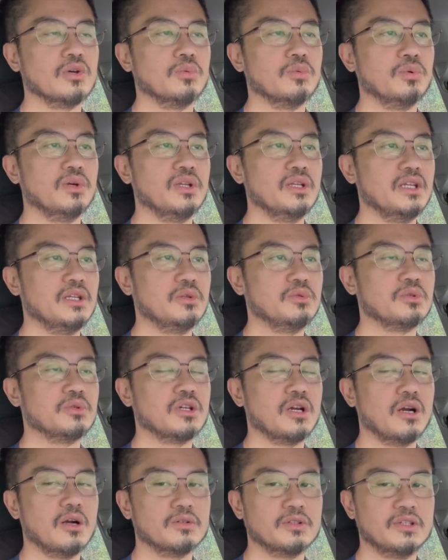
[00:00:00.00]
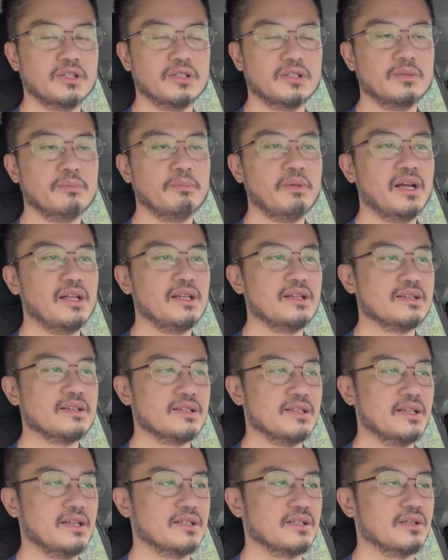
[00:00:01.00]
we need to
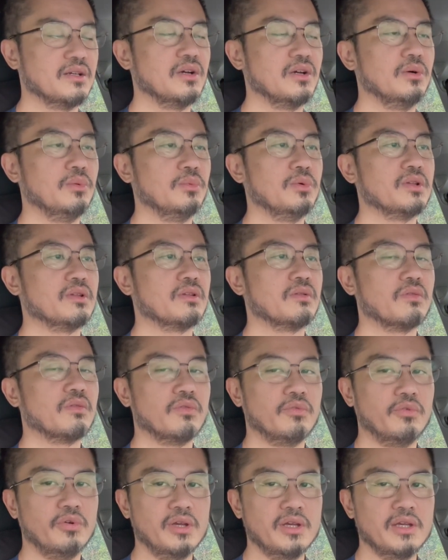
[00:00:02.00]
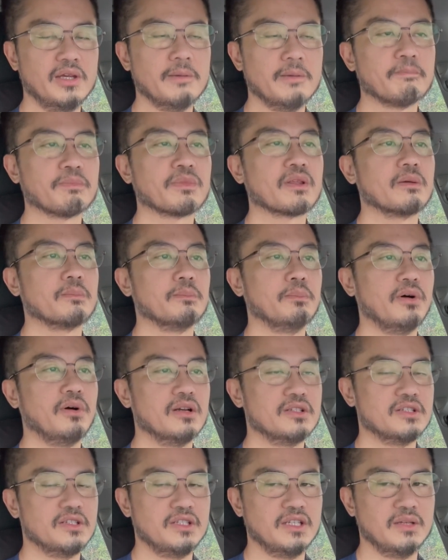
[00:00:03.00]
counterbalance it with three
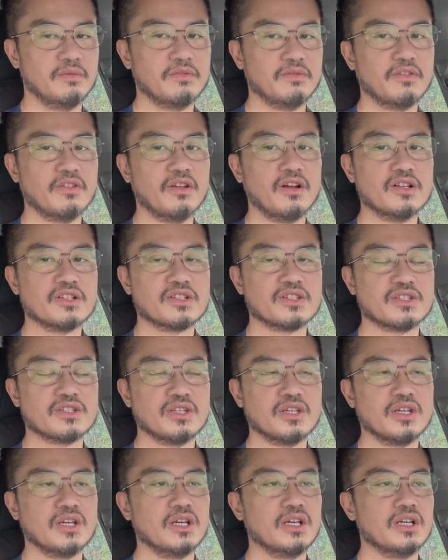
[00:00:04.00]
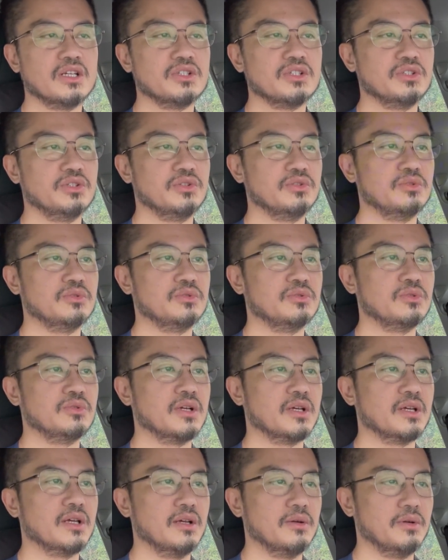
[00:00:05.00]
positive thoughts to
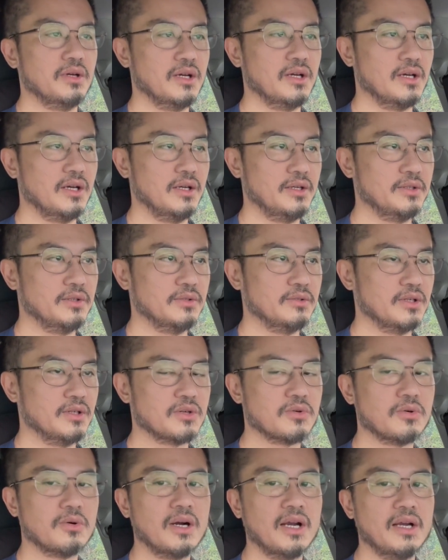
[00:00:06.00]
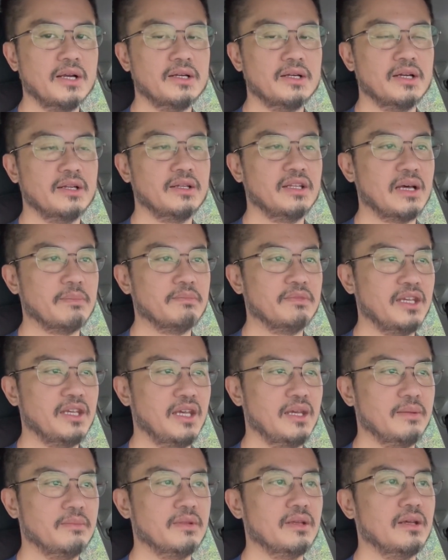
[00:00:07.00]
acquire and
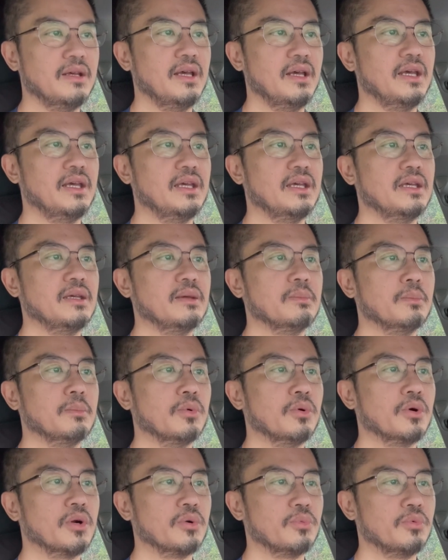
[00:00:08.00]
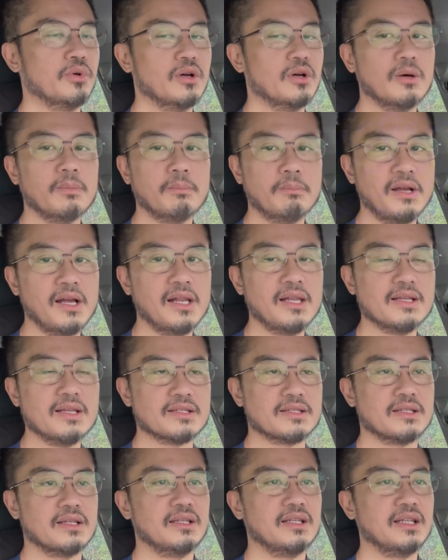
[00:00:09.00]
obtain a more
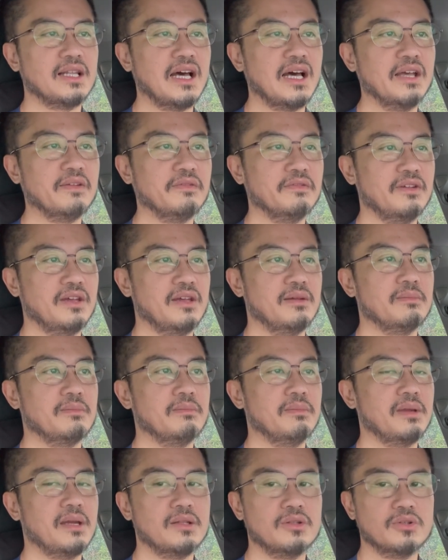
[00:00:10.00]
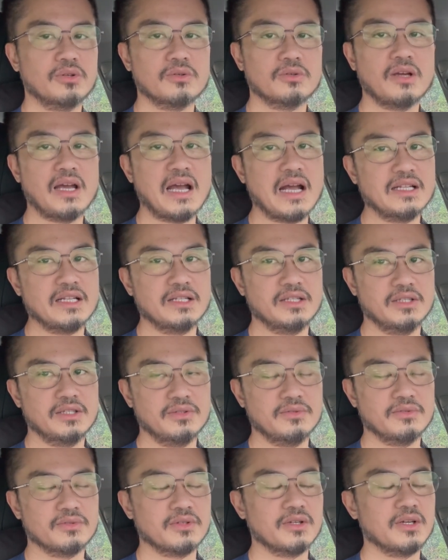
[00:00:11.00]
well-balanced life and mental attitude,